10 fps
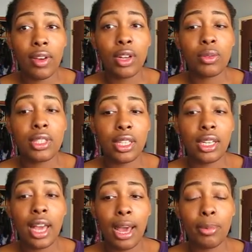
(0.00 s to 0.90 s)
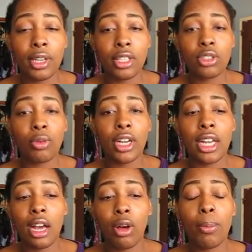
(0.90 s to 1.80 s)
I don't see that happening. So right
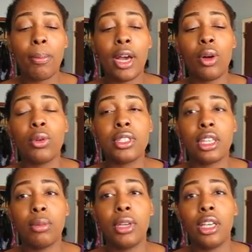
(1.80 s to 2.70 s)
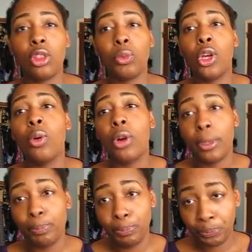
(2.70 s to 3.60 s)
now, my goal is going to be
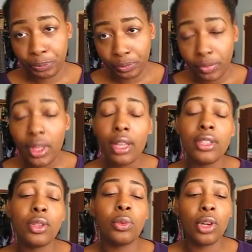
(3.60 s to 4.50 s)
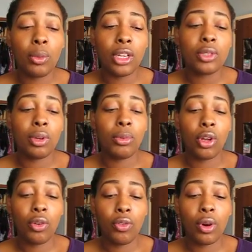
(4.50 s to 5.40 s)
301. So 301 is what I'm gonna
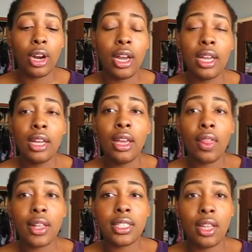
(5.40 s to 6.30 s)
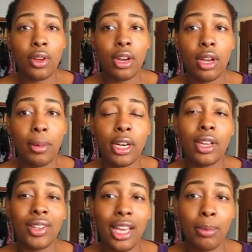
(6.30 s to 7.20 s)
go for. That's about
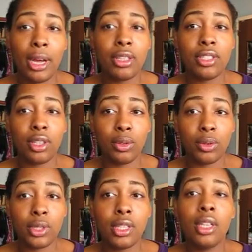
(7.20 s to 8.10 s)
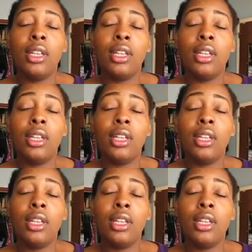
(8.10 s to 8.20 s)
another 8 pounds to lose.